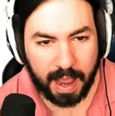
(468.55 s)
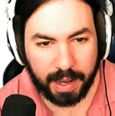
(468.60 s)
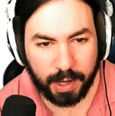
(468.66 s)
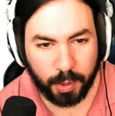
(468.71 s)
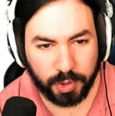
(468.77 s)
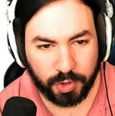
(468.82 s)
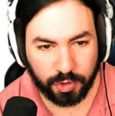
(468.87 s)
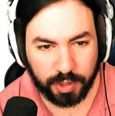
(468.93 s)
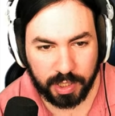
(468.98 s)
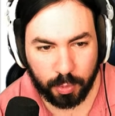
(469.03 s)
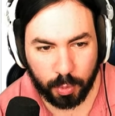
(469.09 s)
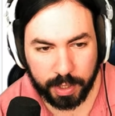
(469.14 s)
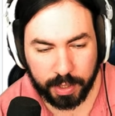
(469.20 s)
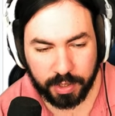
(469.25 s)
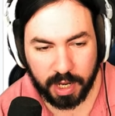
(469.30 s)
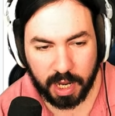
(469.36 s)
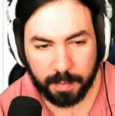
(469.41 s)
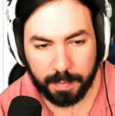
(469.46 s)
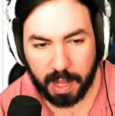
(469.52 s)
I know it's really
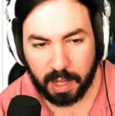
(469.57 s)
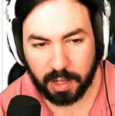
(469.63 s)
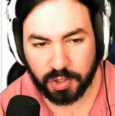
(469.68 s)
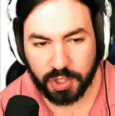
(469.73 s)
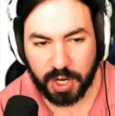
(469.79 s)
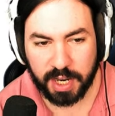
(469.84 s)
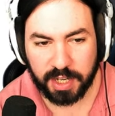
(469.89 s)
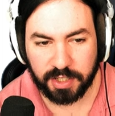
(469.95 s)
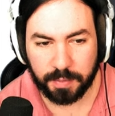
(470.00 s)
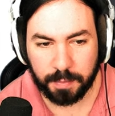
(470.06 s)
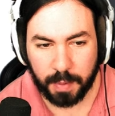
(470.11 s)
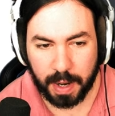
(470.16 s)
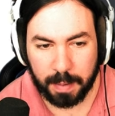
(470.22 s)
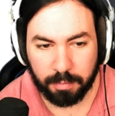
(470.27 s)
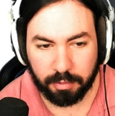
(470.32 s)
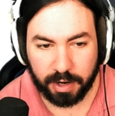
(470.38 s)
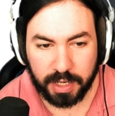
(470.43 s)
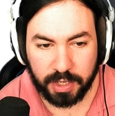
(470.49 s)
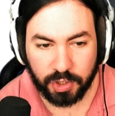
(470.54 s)
weird and I apologize. My
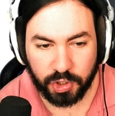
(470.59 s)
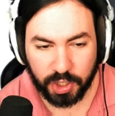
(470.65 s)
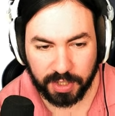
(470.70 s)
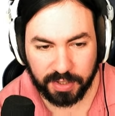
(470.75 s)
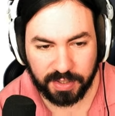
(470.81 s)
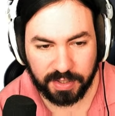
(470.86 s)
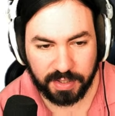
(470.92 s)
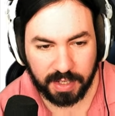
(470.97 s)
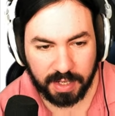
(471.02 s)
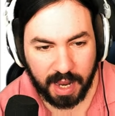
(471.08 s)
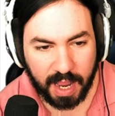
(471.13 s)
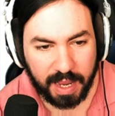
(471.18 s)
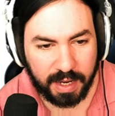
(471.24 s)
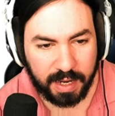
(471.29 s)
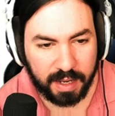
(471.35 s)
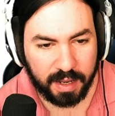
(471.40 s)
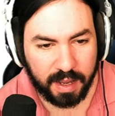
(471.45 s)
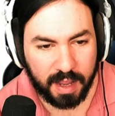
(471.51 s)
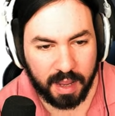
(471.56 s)
brain just
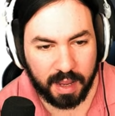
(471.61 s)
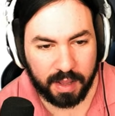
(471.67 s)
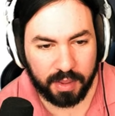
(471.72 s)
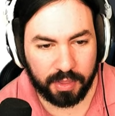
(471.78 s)
denied it.